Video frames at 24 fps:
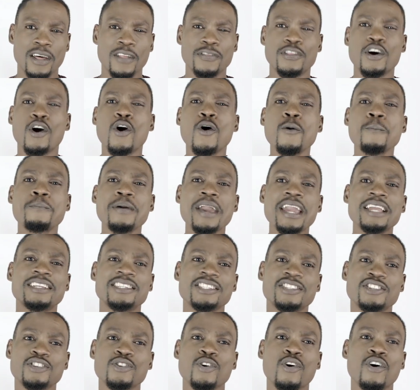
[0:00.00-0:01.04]
The homepage
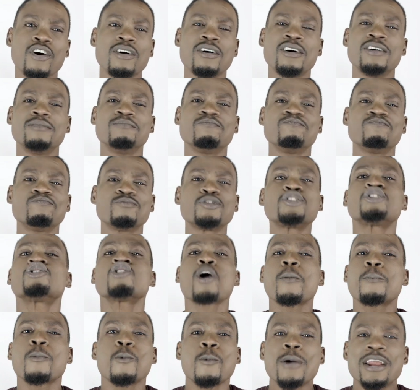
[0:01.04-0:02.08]
is your
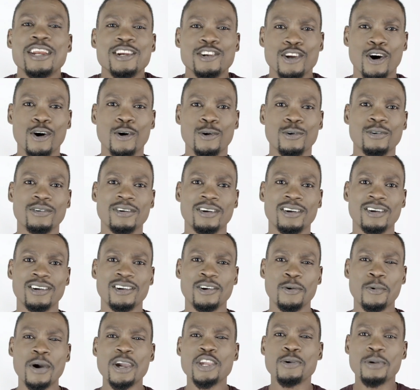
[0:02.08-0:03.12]
shop window,
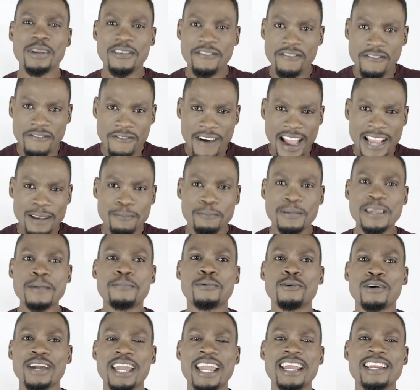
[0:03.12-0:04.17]
where you invite
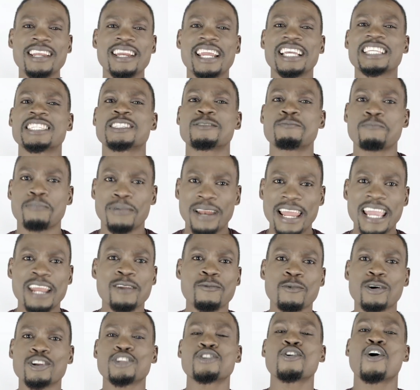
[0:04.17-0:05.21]
people in and explain
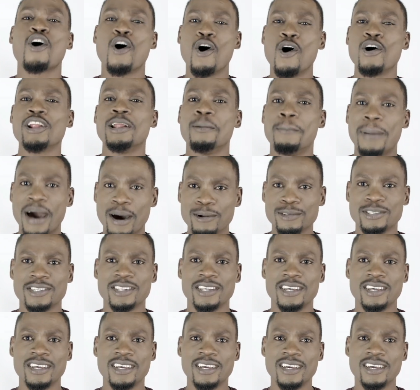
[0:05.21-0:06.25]
what you're all about.
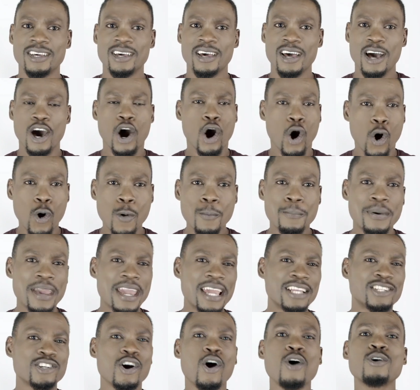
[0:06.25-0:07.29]
A
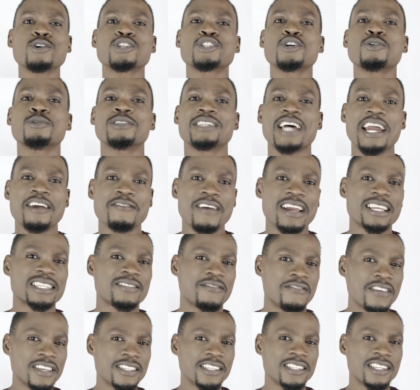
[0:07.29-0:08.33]
homepage also directs
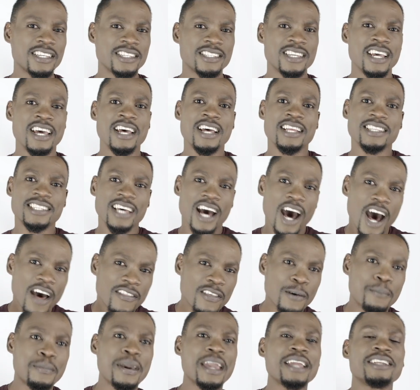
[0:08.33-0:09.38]
visitors to
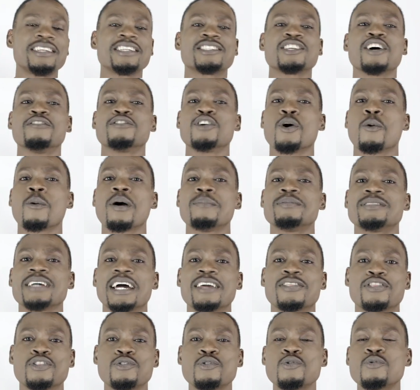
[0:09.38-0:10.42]
other pages of your
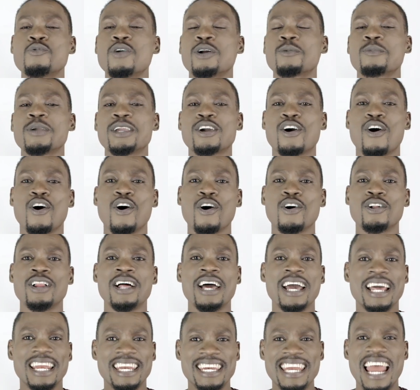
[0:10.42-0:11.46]
website through what we call
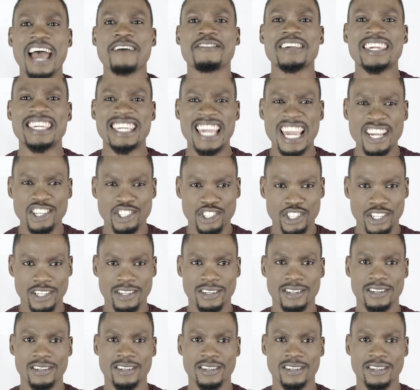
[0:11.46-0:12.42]
navigation.